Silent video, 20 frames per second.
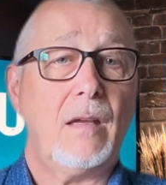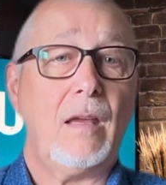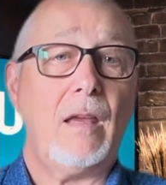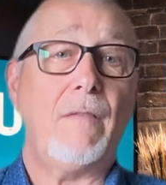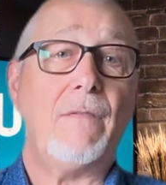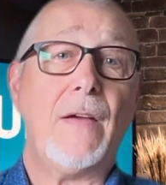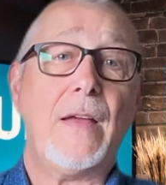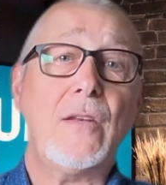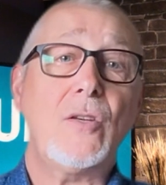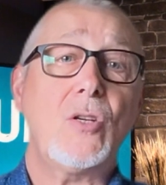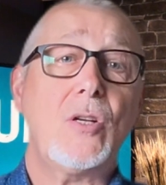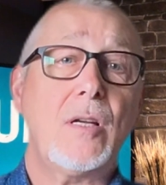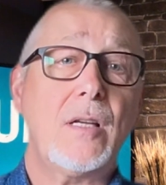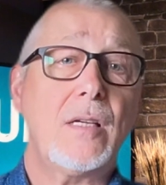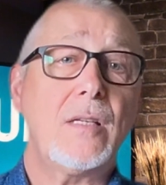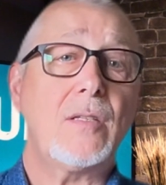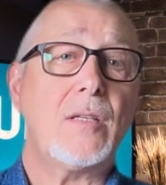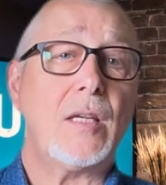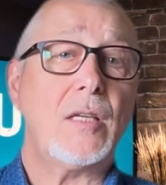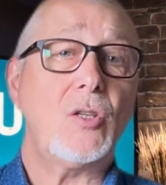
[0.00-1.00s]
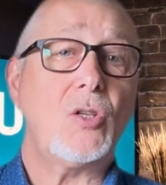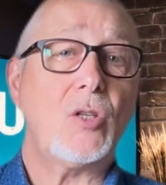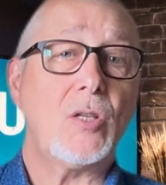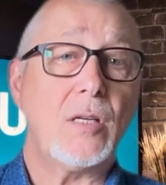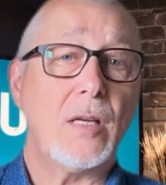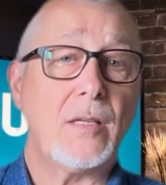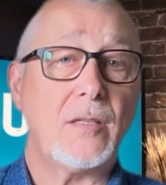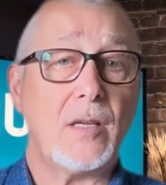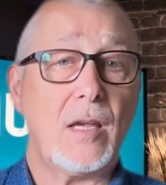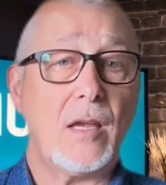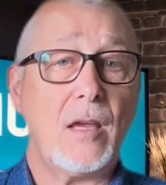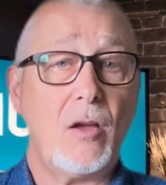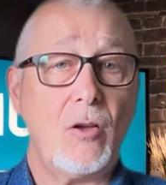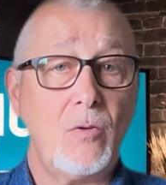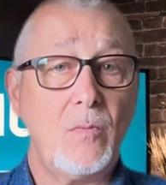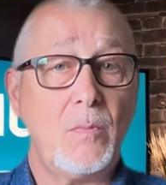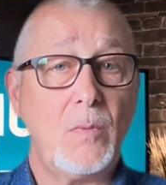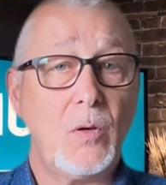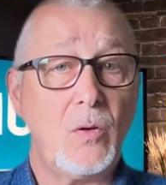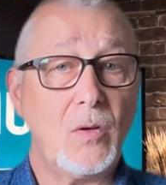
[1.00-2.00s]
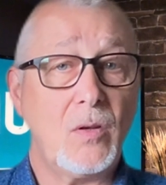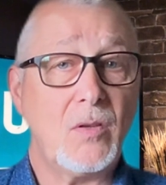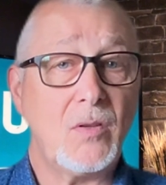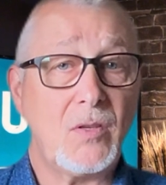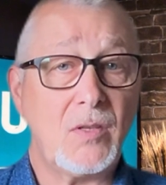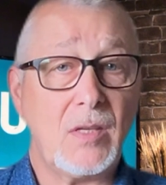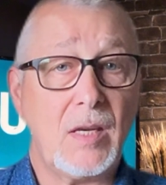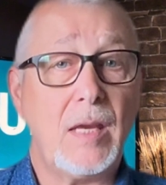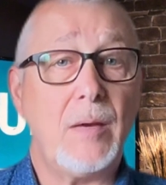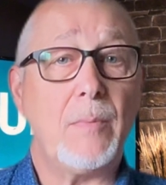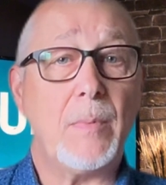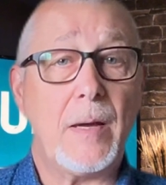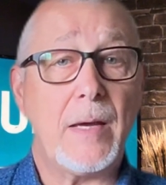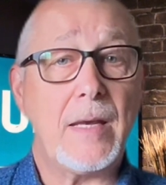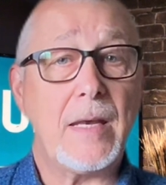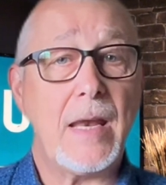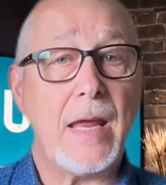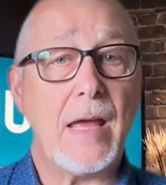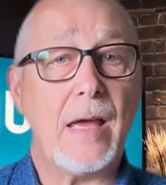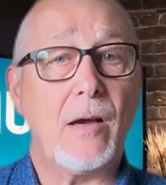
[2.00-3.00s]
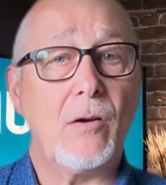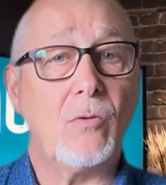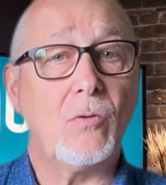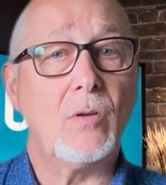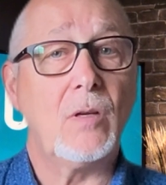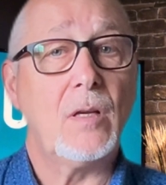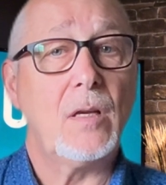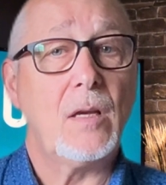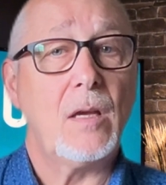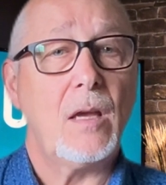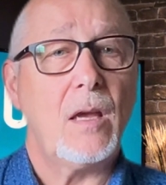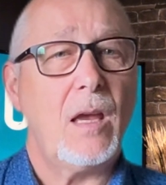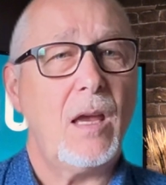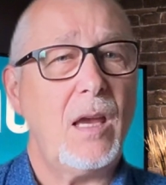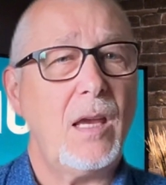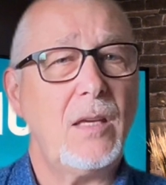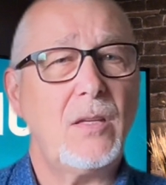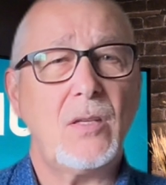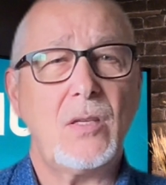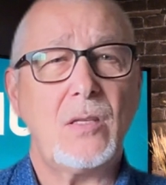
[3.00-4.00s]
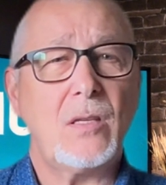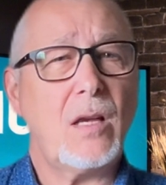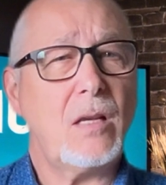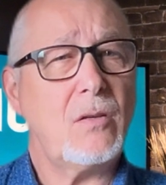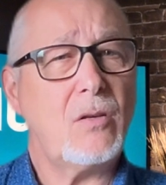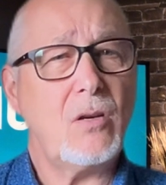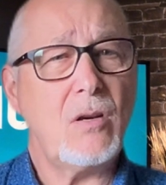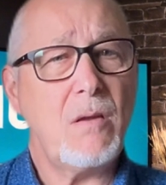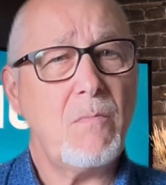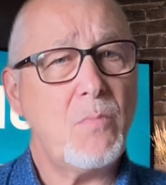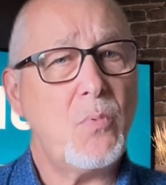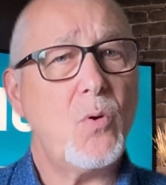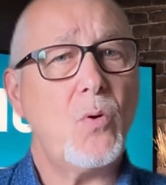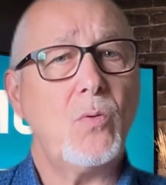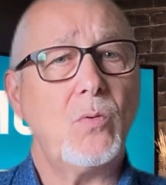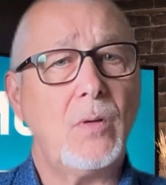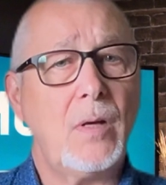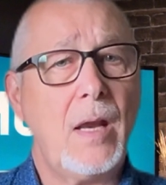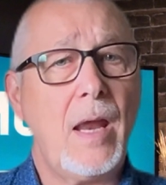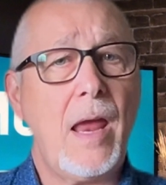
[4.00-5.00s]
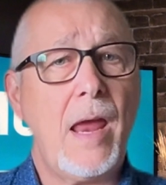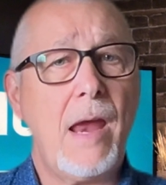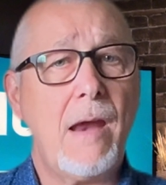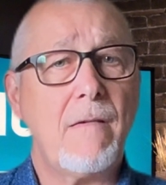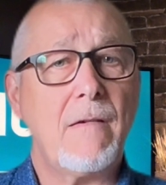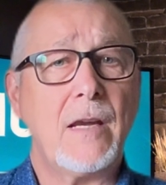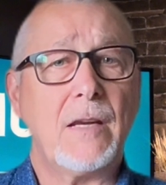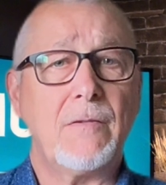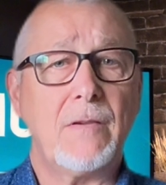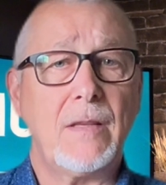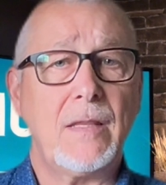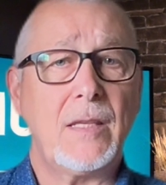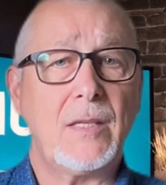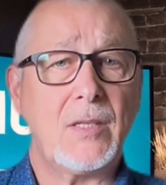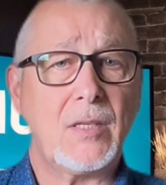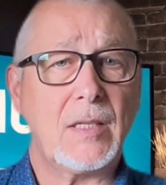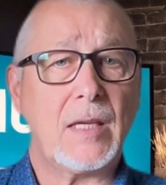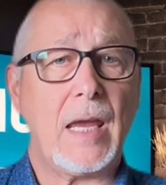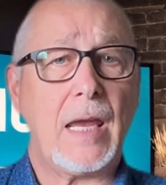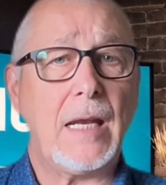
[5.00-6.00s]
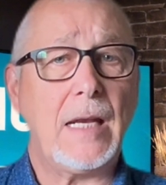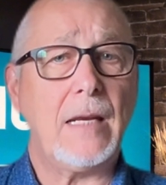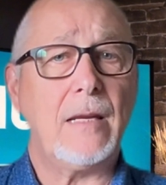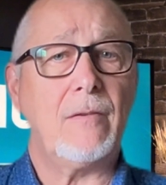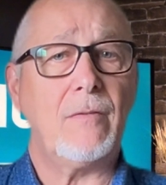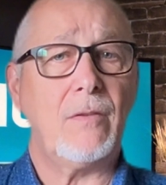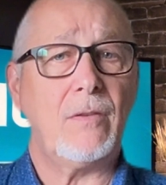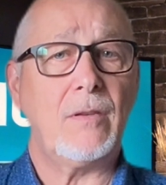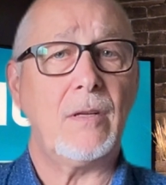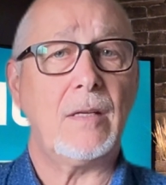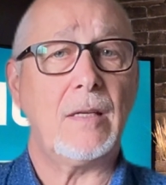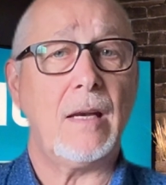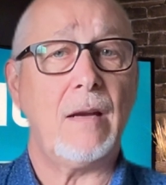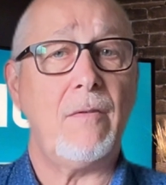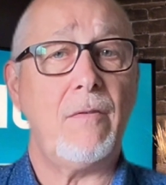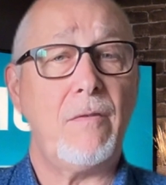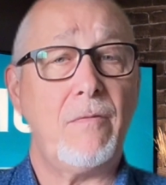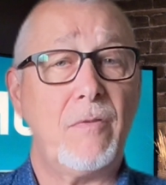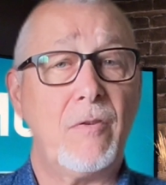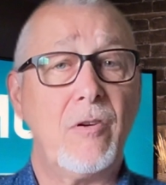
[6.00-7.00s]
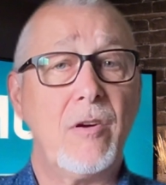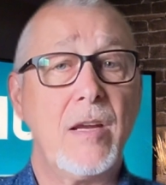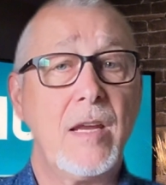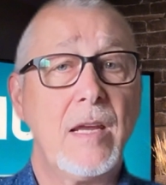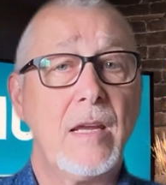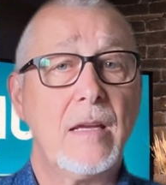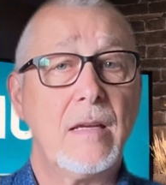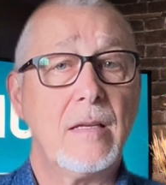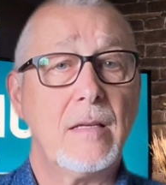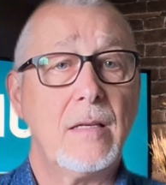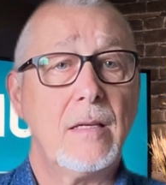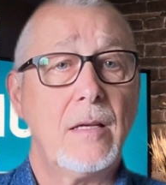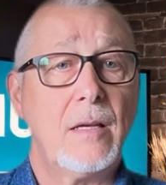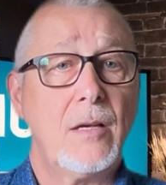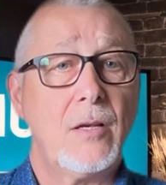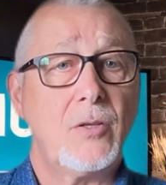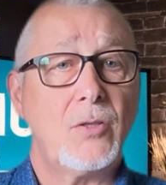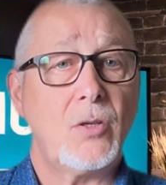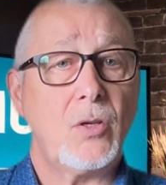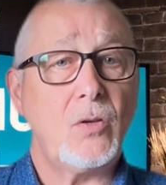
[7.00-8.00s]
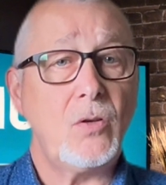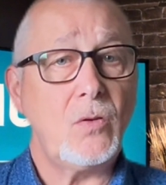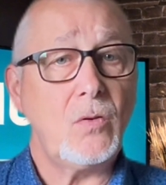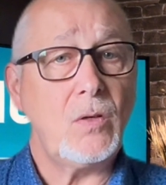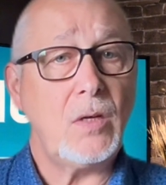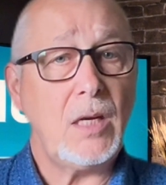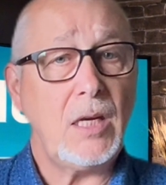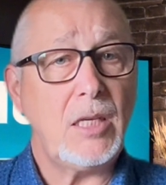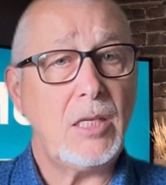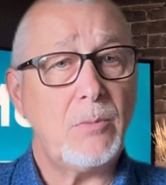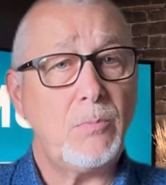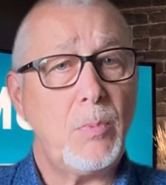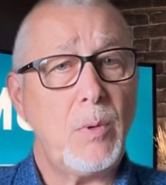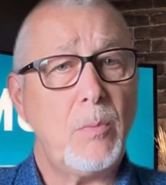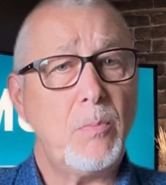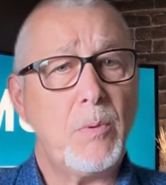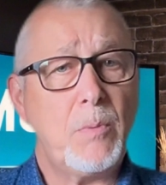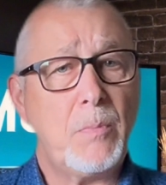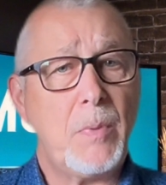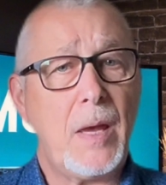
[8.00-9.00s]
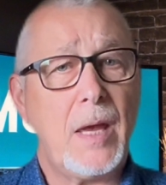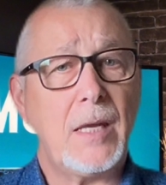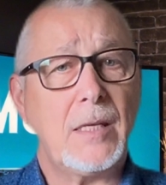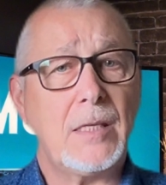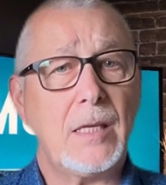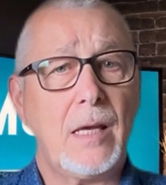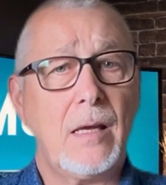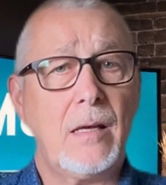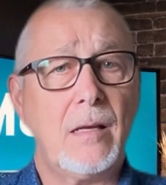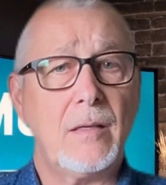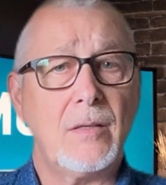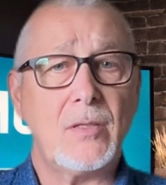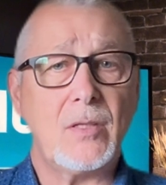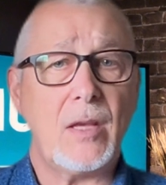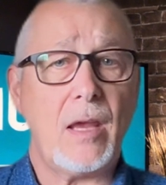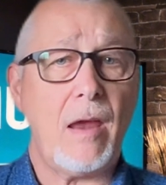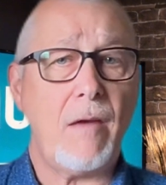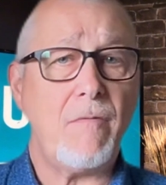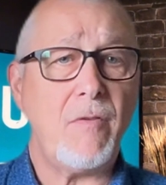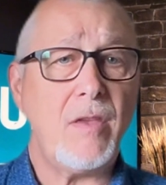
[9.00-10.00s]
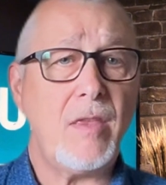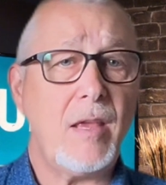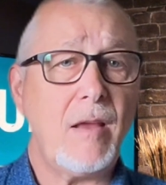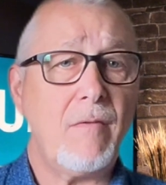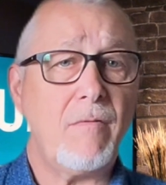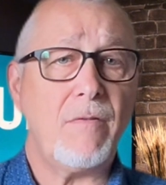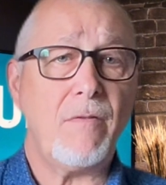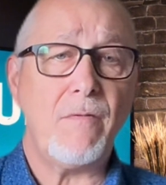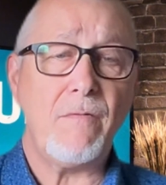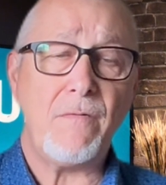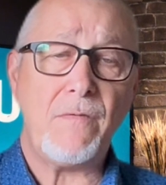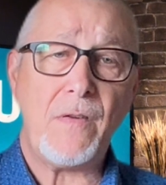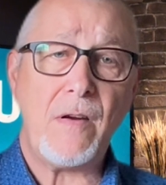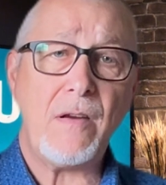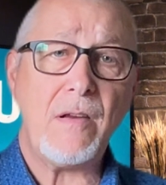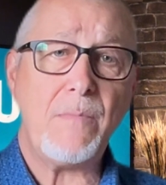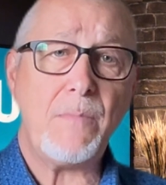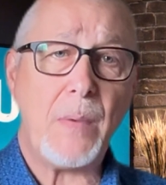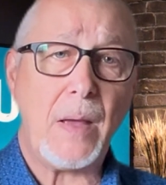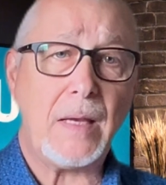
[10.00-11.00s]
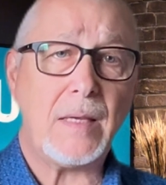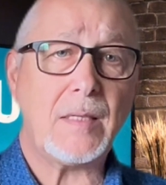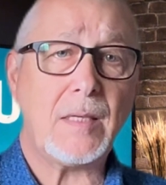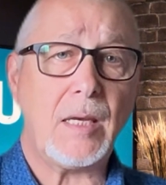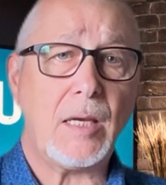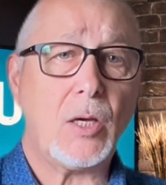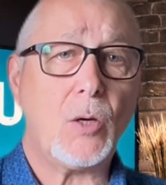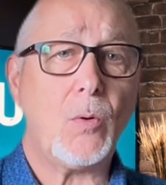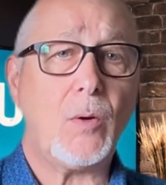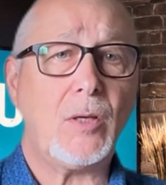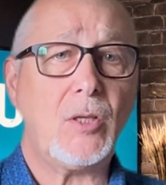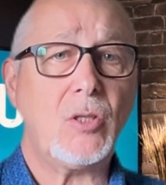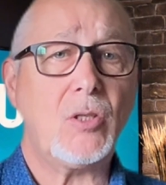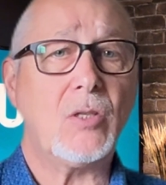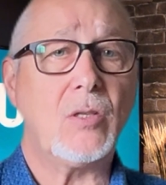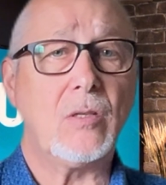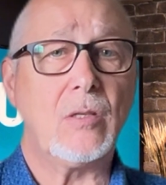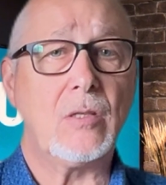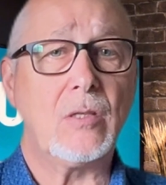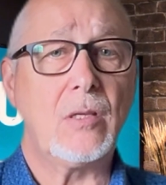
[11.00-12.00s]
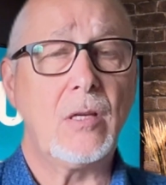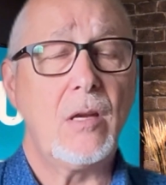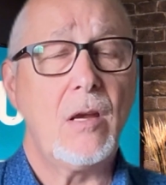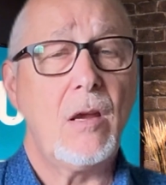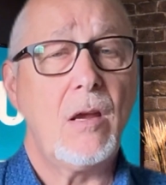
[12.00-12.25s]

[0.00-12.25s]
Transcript: Evangelization, as I hope you can see by now, is such an important area in the scaling of the delivery. So you need to be prepared to answer everything from very basic questions